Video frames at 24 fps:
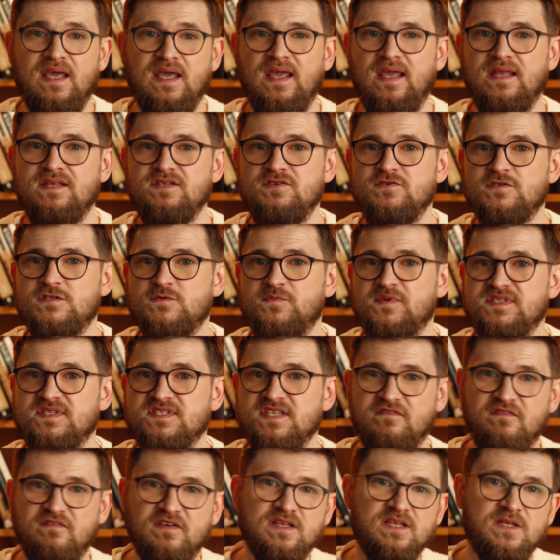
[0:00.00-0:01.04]
And you
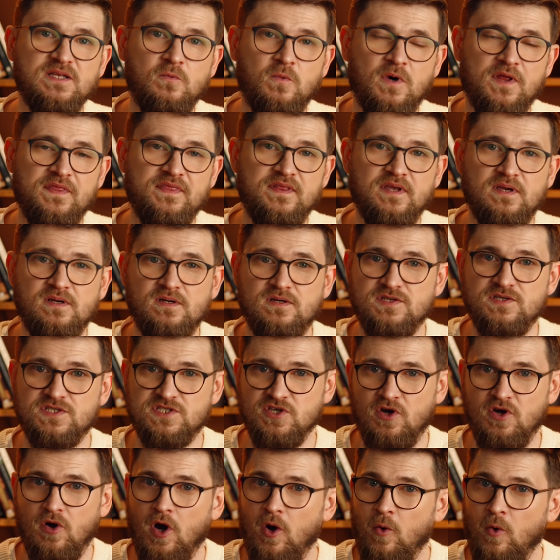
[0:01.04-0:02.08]
specifically want their
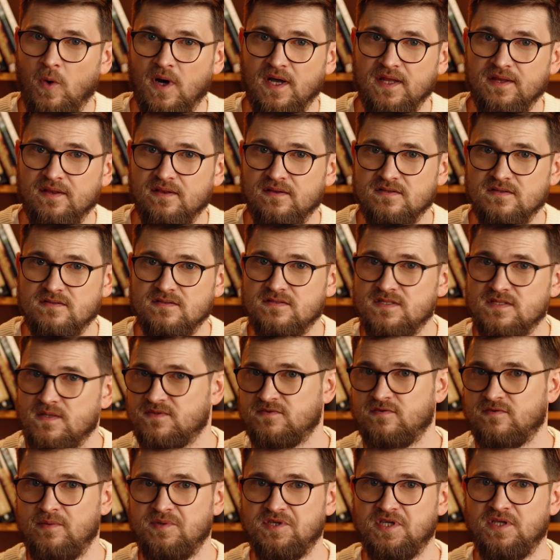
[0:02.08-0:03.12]
Zoho One
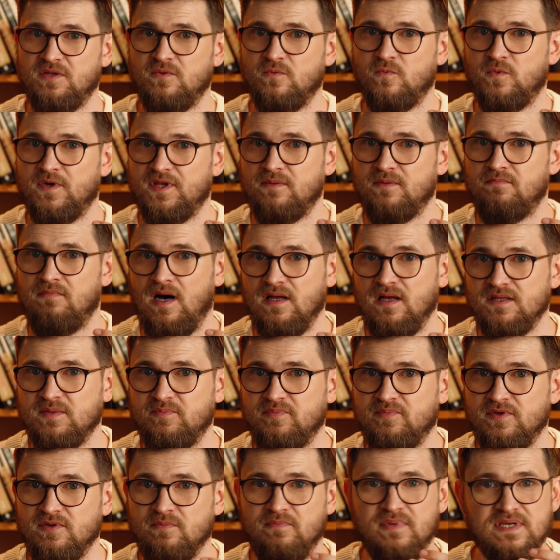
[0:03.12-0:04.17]
subscription with
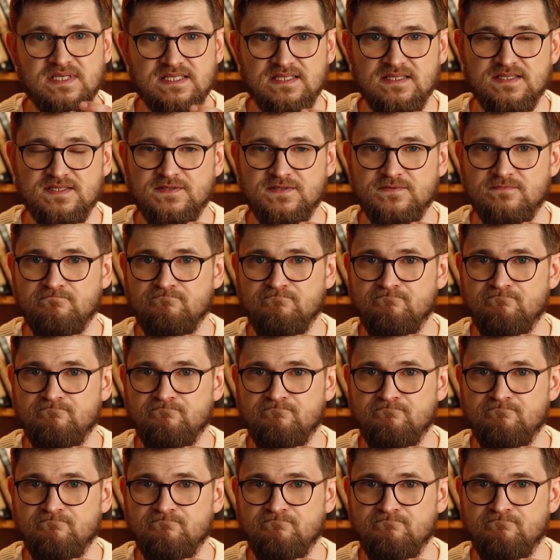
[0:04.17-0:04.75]
multiple business